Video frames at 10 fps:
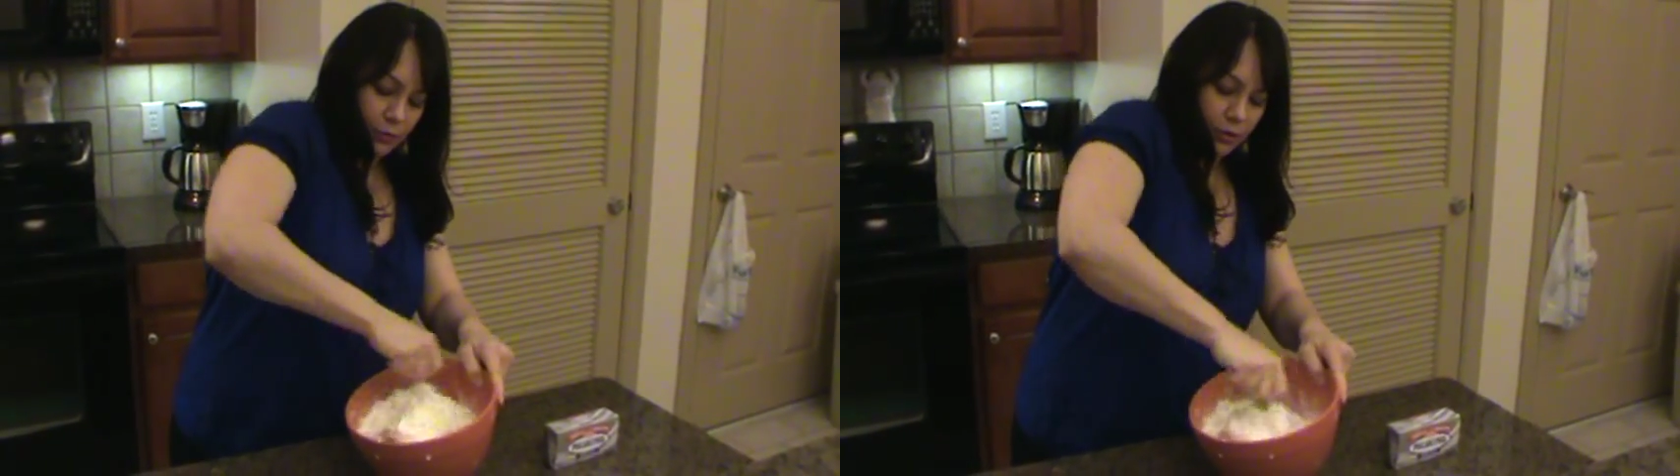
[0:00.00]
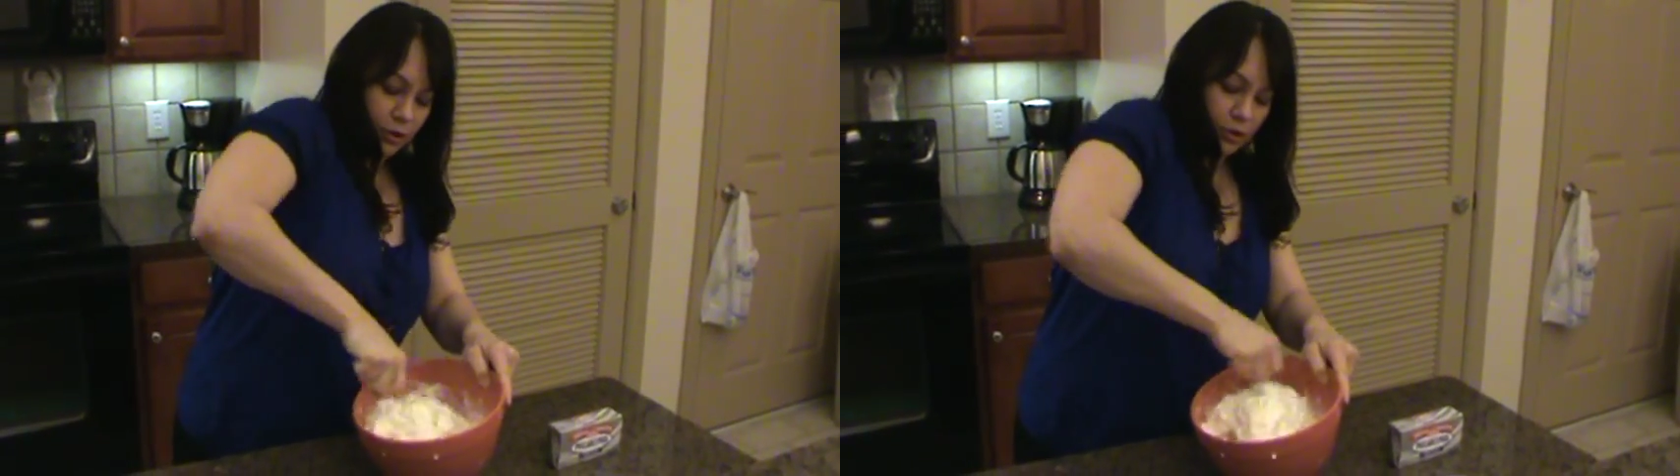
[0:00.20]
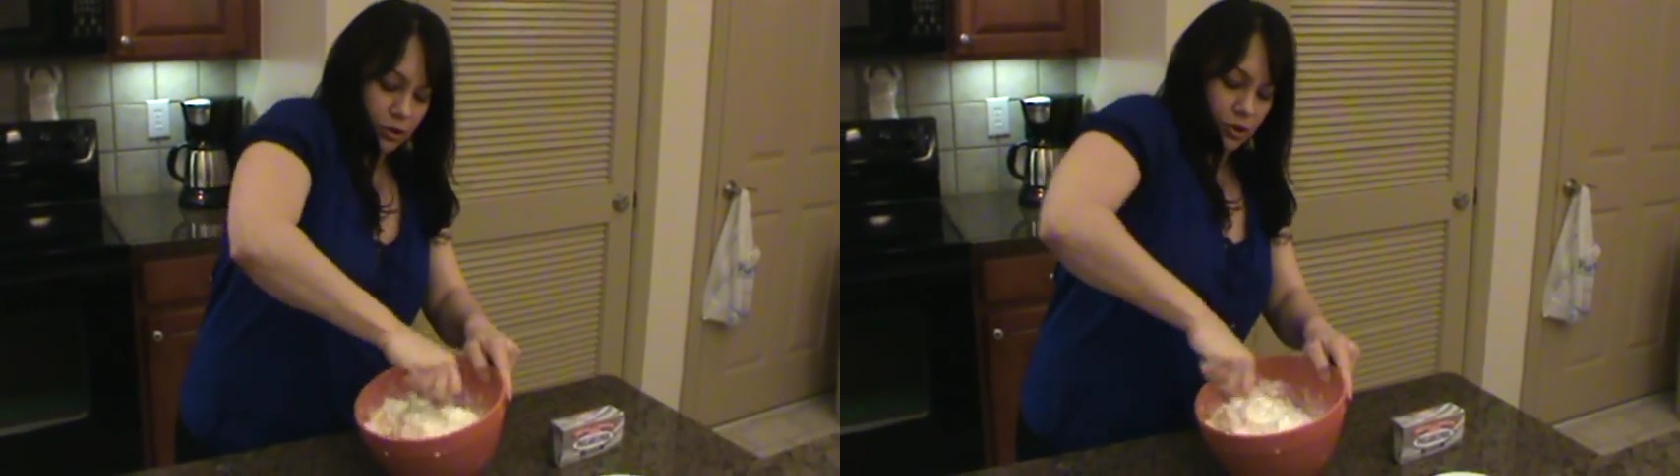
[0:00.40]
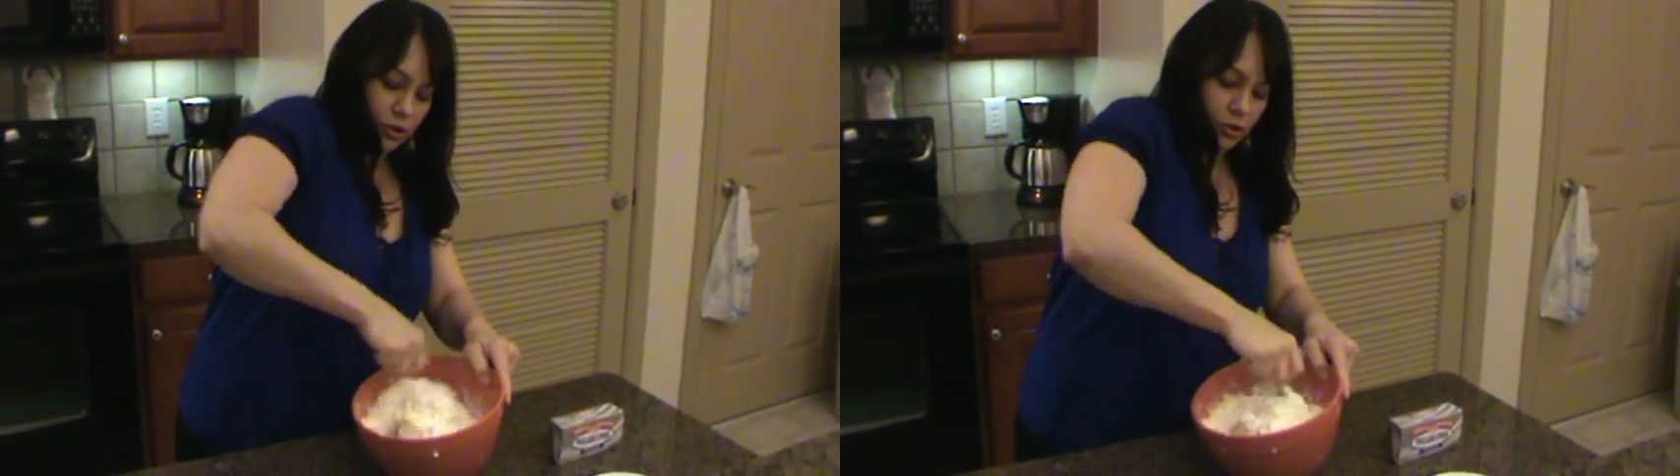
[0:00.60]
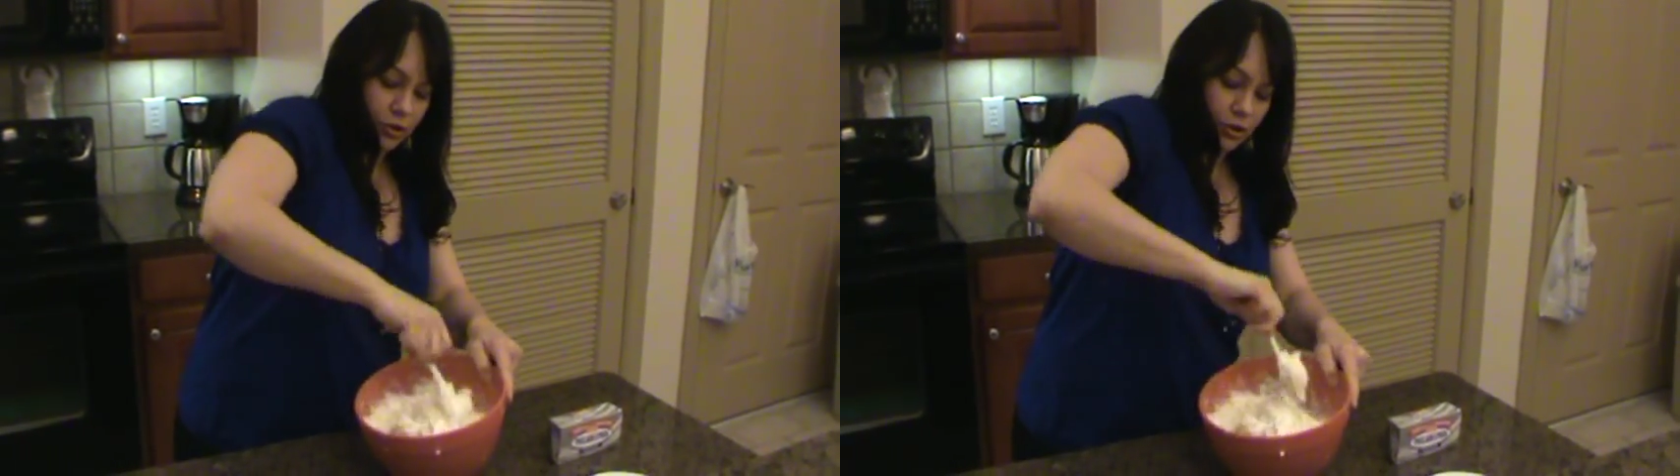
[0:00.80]
really good
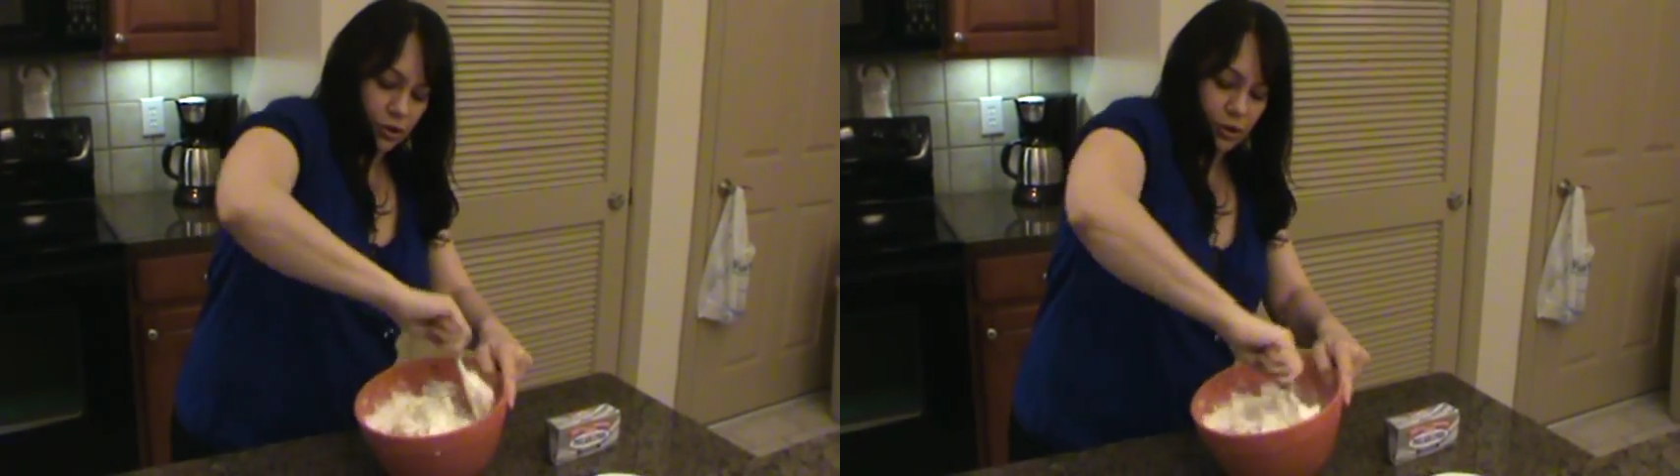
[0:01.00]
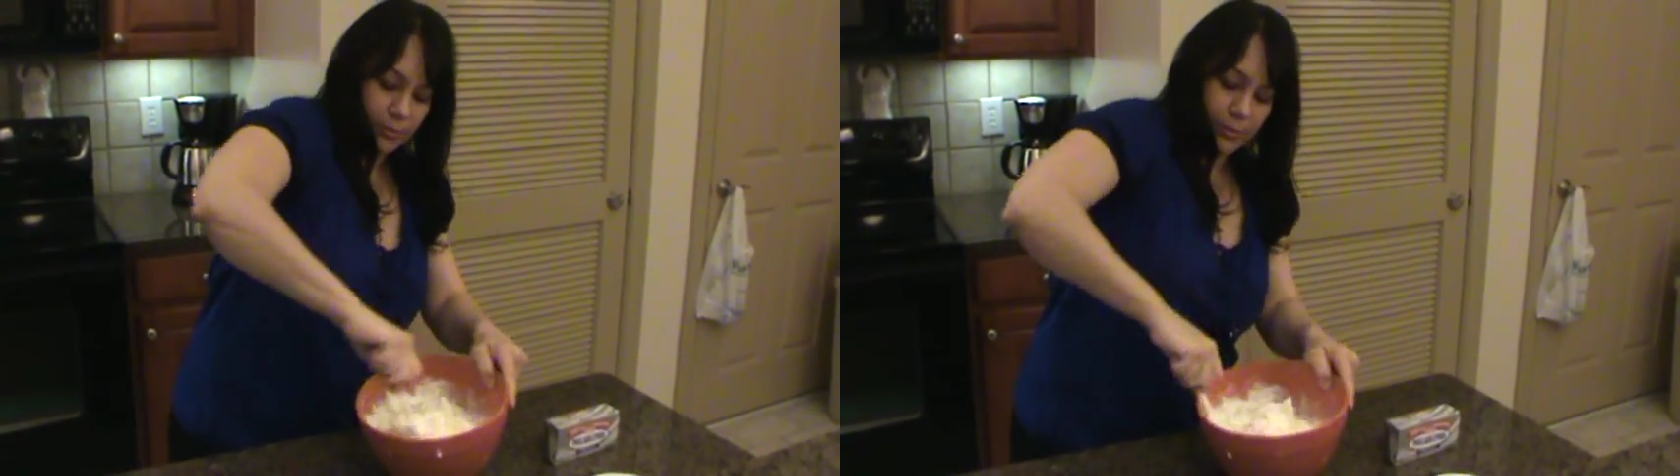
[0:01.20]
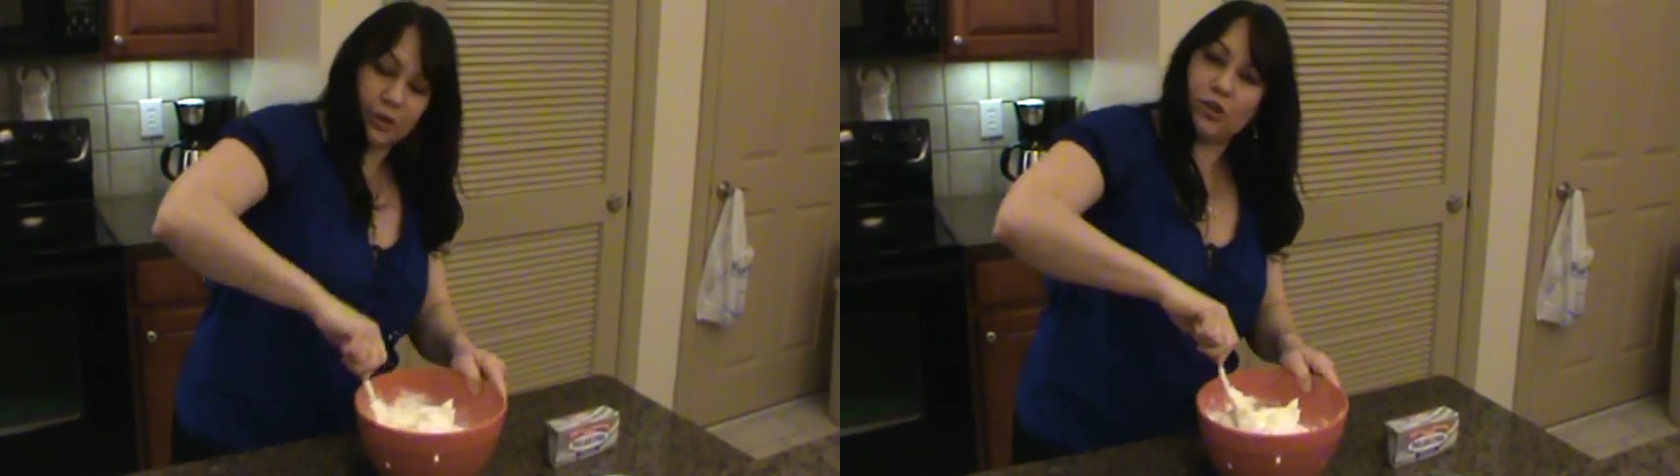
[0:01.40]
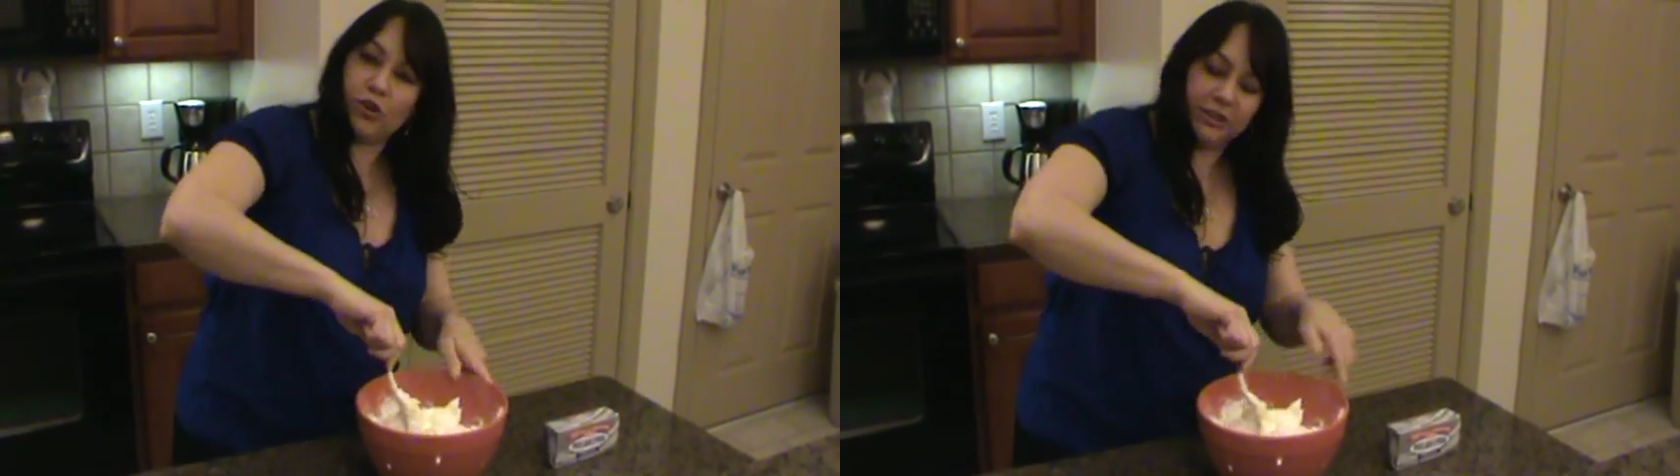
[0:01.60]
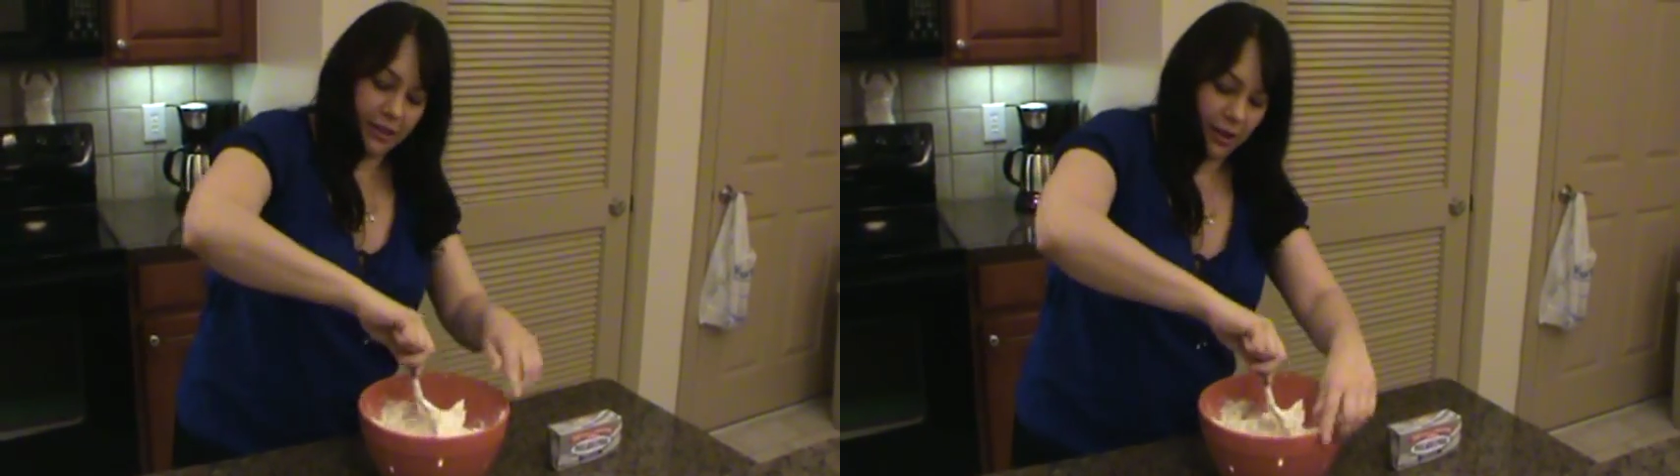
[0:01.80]
stirs until you mix it
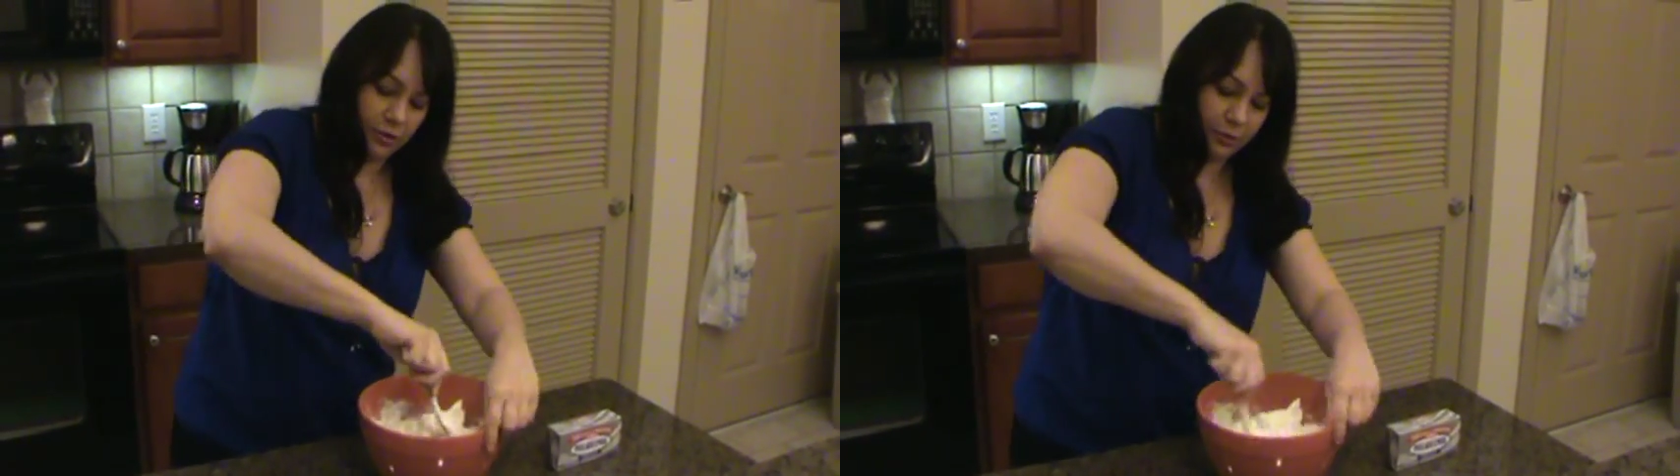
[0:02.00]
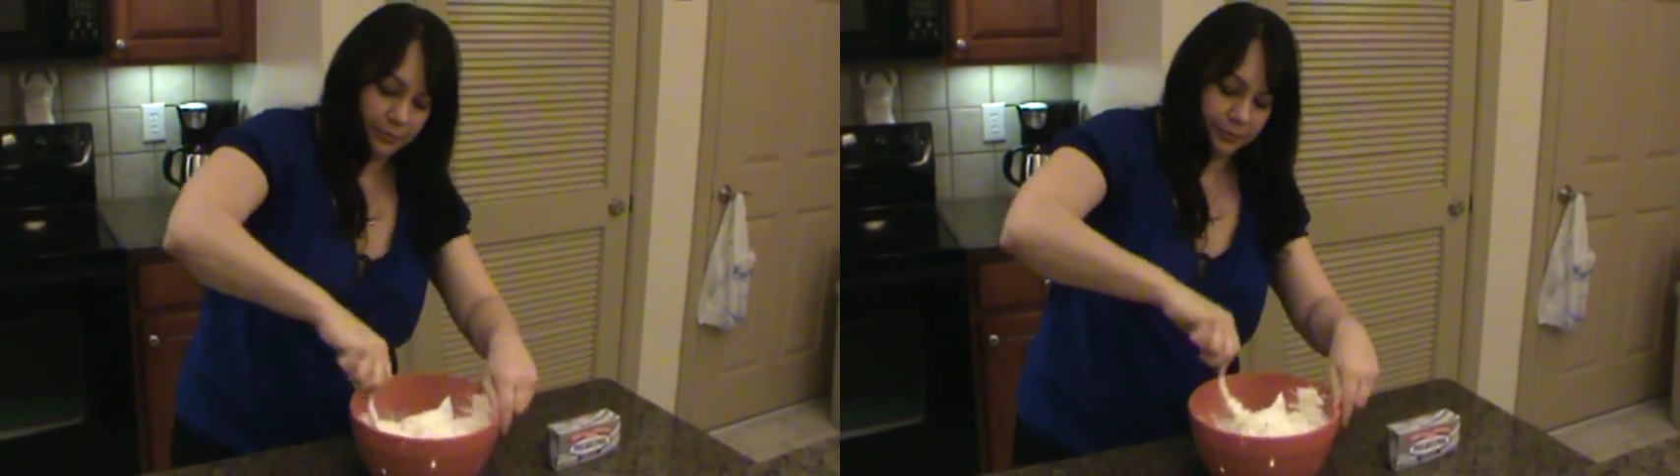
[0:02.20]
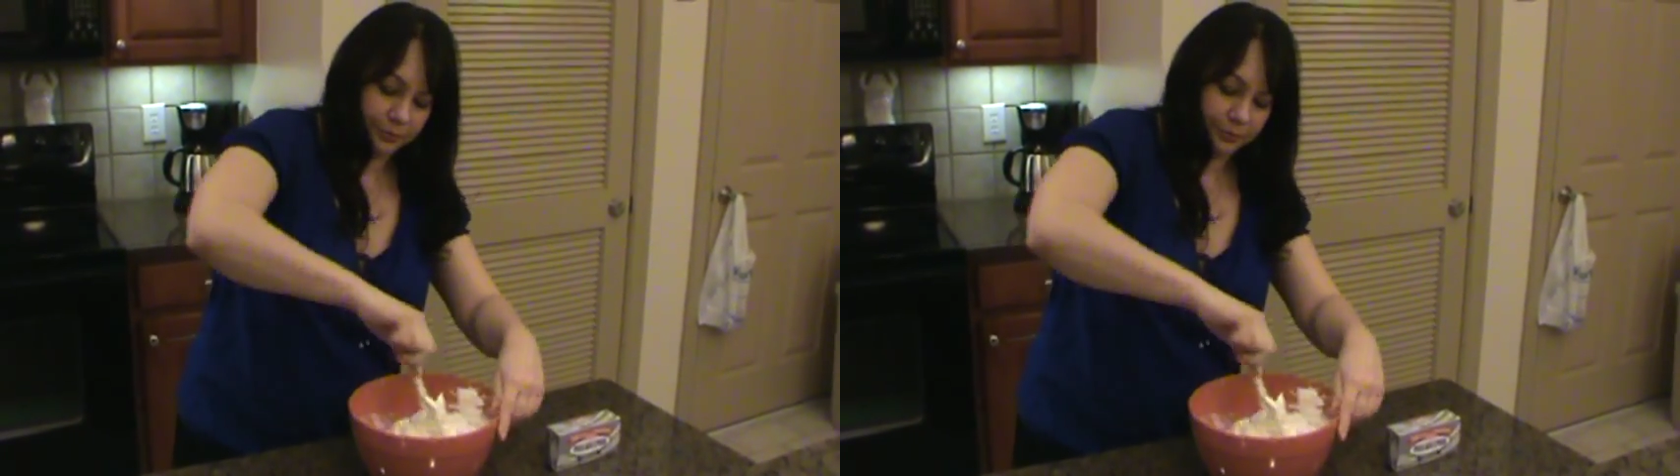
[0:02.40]
all together.